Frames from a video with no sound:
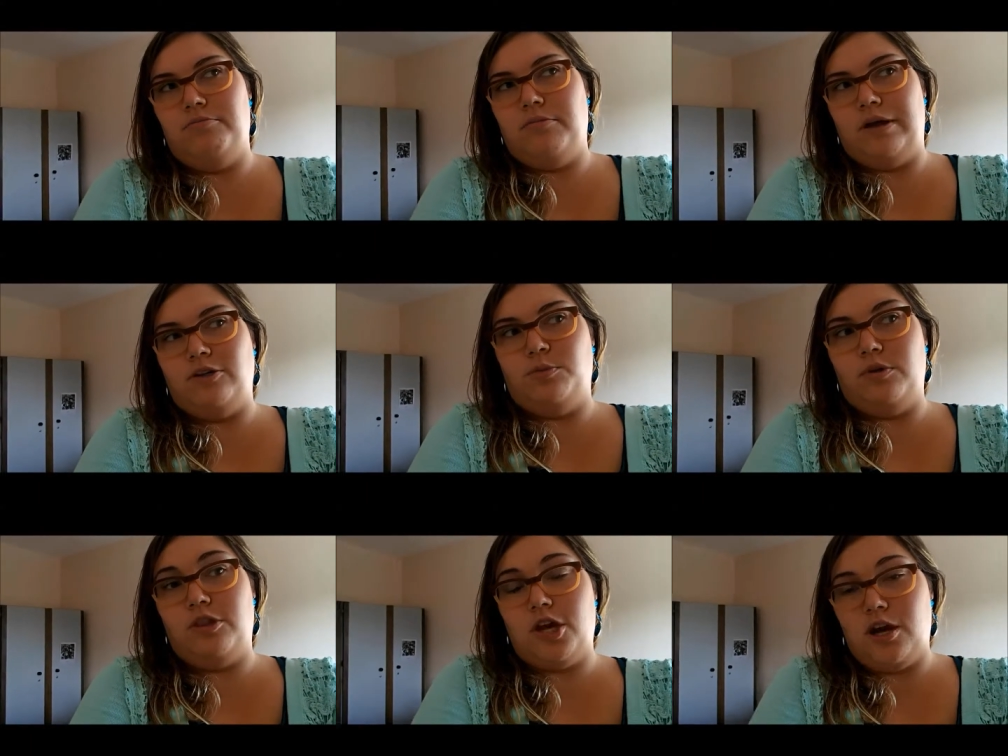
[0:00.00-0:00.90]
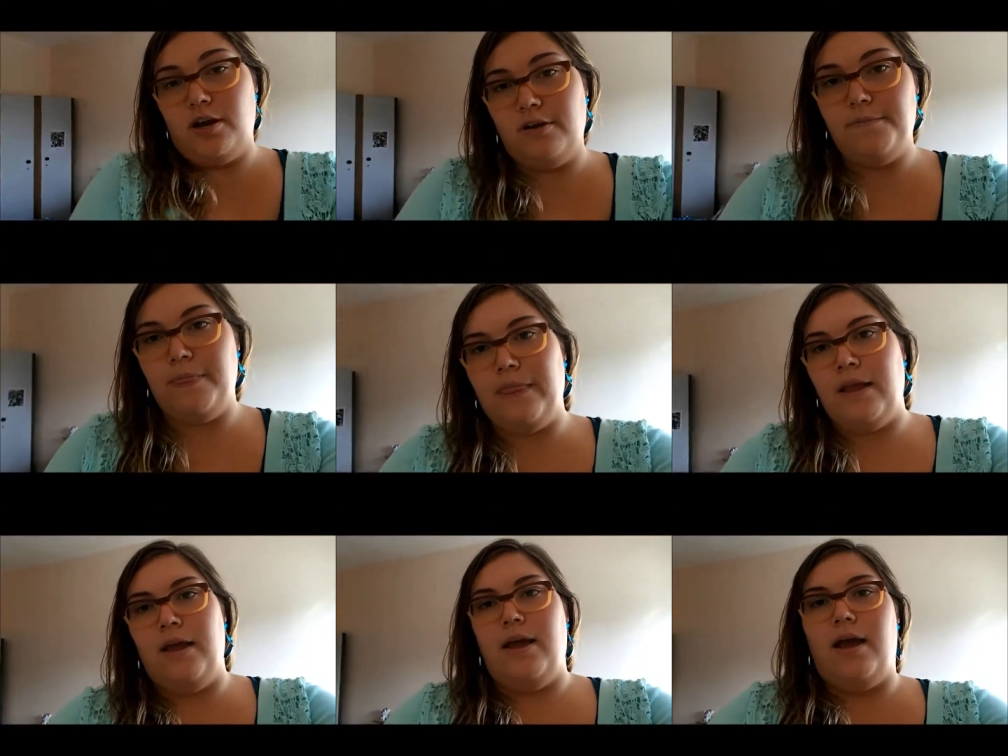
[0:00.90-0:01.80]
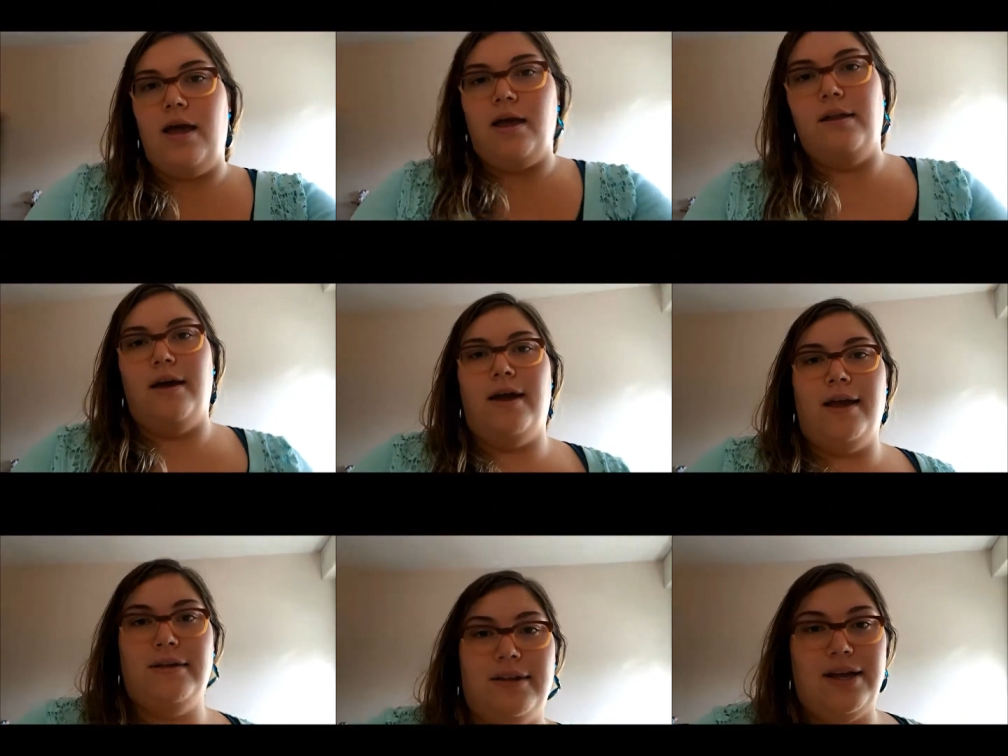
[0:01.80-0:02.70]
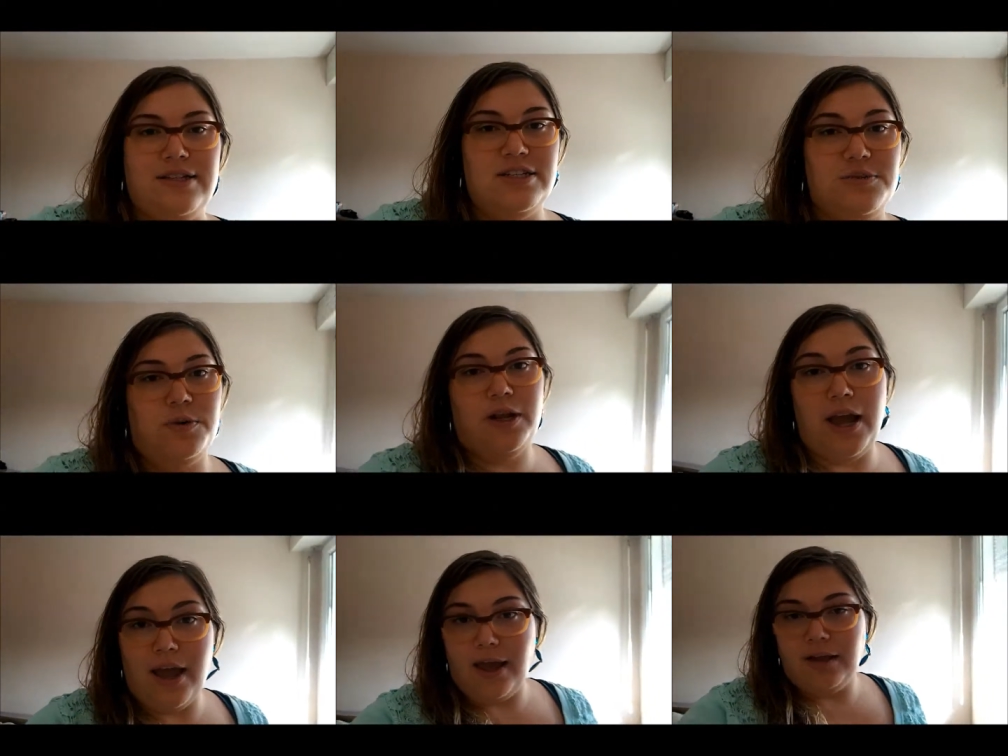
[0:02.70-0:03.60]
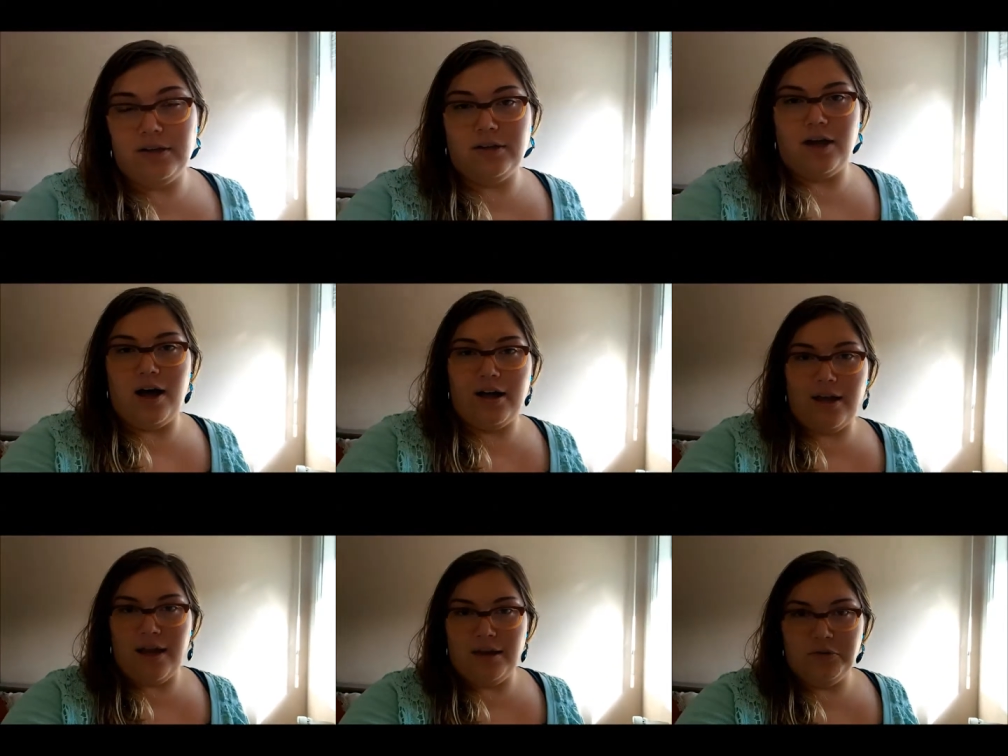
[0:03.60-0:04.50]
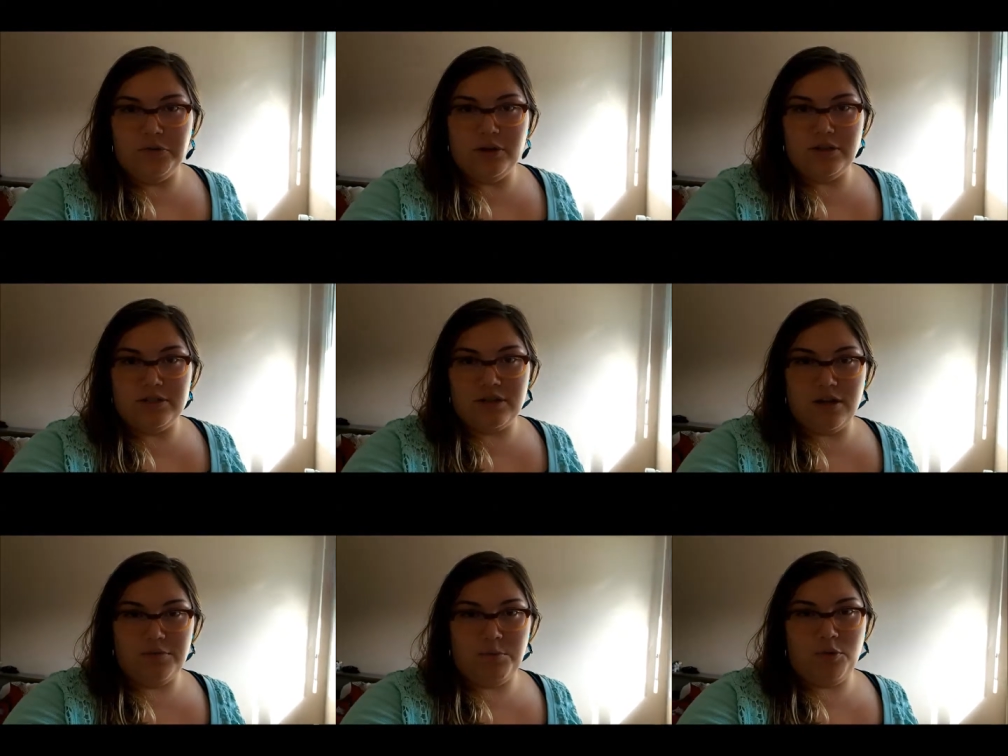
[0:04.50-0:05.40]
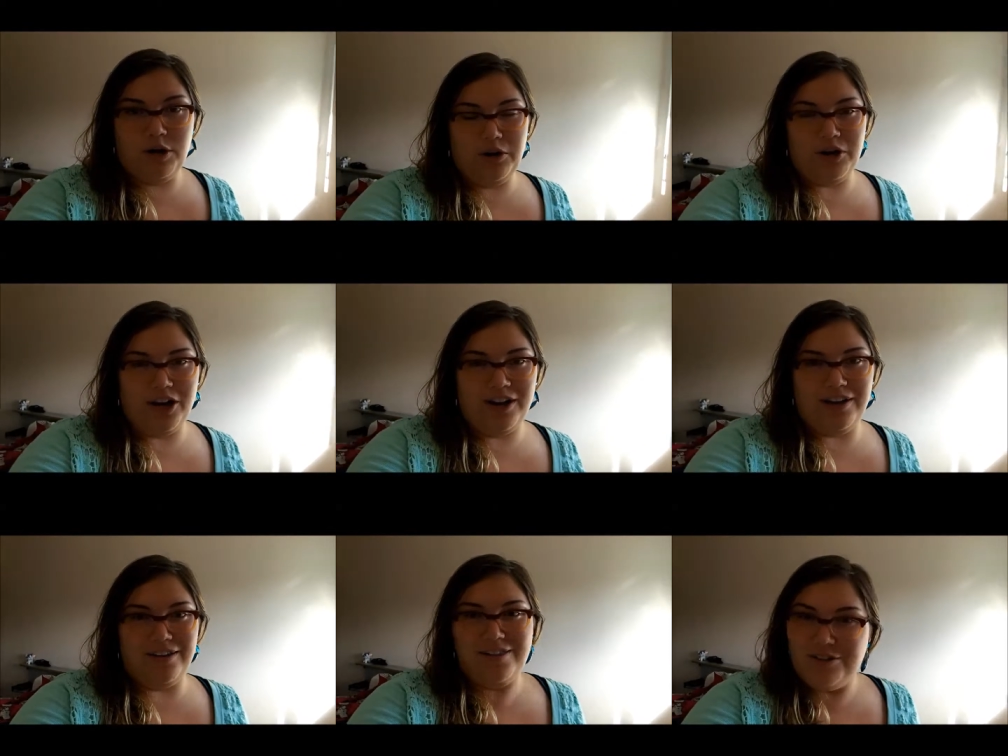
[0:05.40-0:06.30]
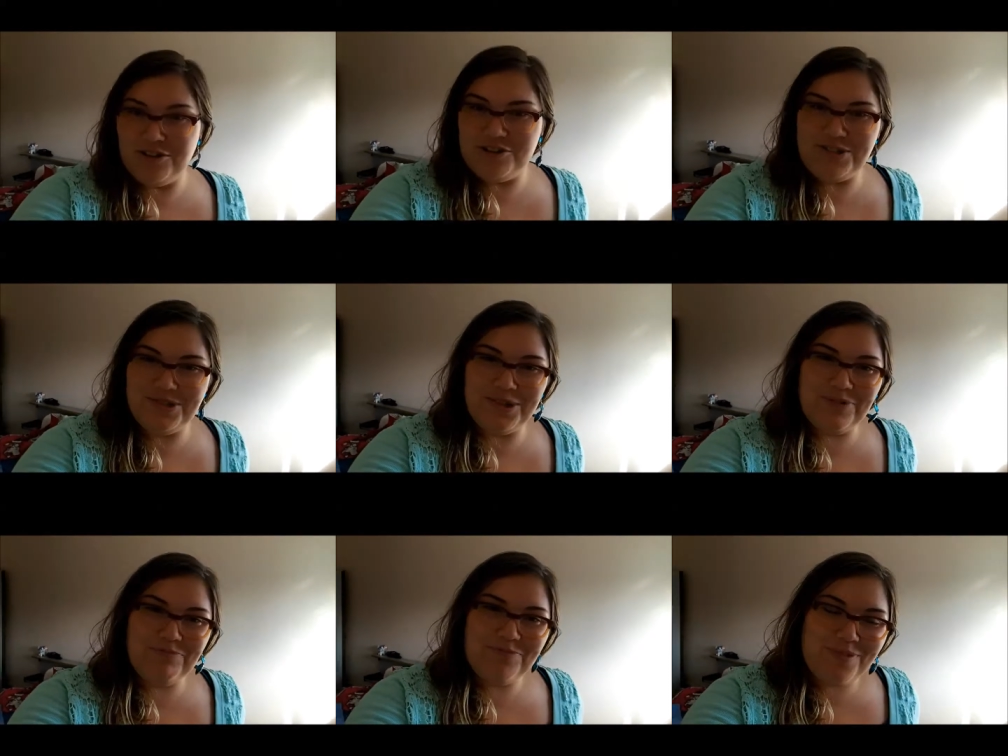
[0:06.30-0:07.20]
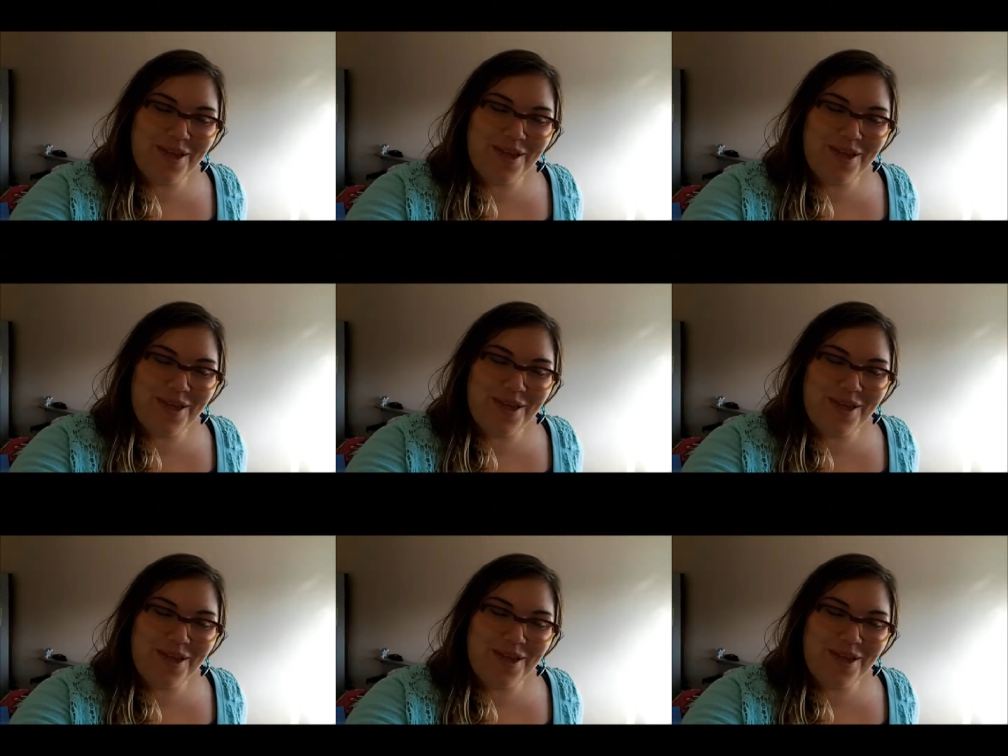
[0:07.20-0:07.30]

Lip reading: October 3rd, and I had class this morning at 8 o'clock, and it was pouring rain and thunderstorm,